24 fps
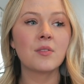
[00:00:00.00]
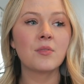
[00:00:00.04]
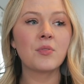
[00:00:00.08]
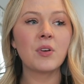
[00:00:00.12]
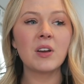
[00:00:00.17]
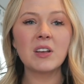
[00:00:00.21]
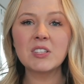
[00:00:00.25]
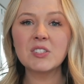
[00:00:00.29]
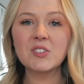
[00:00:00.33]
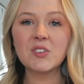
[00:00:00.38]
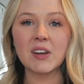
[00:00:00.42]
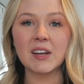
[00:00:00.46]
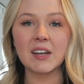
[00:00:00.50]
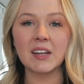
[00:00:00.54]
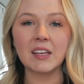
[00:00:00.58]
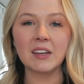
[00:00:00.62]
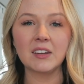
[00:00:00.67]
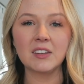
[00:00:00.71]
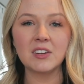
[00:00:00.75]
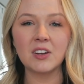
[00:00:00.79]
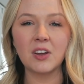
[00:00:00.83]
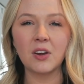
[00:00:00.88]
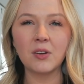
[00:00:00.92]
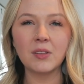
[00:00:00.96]

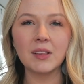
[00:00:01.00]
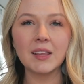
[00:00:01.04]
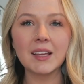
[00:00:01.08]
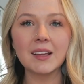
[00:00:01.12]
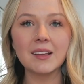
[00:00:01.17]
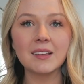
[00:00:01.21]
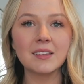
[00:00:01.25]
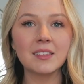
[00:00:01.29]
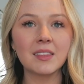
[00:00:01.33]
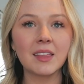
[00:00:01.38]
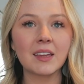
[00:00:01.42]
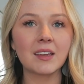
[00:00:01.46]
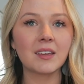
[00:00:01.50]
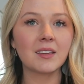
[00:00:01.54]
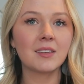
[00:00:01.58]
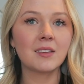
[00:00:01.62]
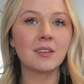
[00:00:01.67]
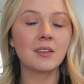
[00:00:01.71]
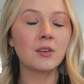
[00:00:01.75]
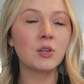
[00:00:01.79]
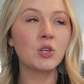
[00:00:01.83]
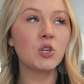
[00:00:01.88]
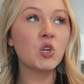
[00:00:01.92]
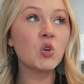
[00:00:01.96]
frustrated, you know, like
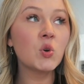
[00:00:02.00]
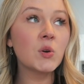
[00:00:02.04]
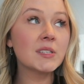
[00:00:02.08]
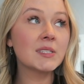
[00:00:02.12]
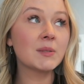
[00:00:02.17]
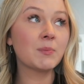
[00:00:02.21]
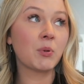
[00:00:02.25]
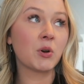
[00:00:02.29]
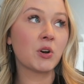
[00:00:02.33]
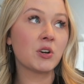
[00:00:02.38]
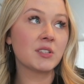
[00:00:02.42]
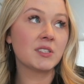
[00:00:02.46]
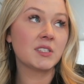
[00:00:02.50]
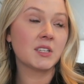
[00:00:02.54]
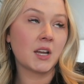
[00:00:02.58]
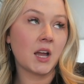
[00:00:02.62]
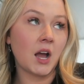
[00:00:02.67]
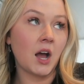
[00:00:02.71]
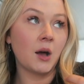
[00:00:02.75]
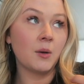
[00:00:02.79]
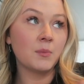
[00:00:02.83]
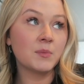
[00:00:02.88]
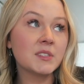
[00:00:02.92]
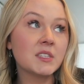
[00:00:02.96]
you as a person
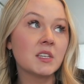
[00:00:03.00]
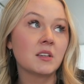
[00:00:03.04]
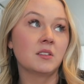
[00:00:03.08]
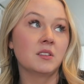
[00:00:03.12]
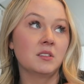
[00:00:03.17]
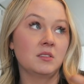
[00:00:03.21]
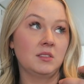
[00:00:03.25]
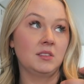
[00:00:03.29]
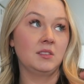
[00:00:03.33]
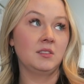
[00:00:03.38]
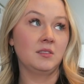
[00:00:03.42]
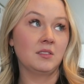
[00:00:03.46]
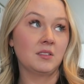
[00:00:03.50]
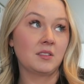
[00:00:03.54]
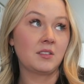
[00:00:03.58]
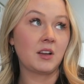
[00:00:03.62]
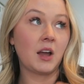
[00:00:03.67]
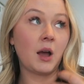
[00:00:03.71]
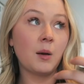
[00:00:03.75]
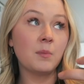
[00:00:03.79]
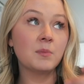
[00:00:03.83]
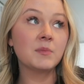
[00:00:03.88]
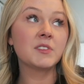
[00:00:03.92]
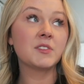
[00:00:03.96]

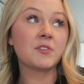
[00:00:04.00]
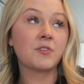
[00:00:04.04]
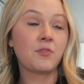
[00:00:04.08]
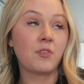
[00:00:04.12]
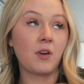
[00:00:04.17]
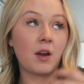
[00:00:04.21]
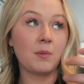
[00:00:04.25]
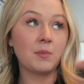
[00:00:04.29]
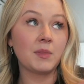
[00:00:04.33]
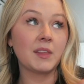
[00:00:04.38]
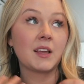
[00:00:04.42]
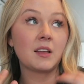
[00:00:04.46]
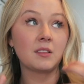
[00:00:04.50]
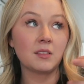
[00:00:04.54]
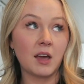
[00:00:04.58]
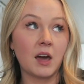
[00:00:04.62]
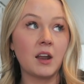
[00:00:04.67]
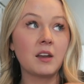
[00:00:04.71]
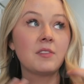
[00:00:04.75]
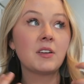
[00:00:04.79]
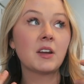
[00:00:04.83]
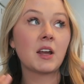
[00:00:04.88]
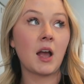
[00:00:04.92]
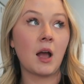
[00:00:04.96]
comes from like, a
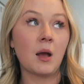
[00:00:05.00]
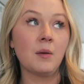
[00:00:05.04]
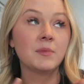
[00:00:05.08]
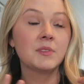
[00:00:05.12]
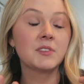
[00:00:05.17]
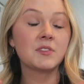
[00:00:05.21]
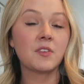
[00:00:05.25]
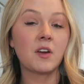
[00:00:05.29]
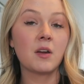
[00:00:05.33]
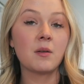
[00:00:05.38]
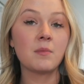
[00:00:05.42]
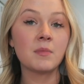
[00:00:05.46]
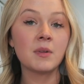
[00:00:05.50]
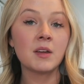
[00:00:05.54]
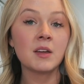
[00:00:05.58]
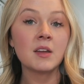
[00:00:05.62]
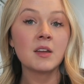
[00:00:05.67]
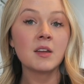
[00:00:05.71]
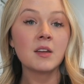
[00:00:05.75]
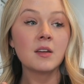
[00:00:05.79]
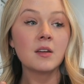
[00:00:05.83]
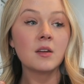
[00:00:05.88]
lot of it comes from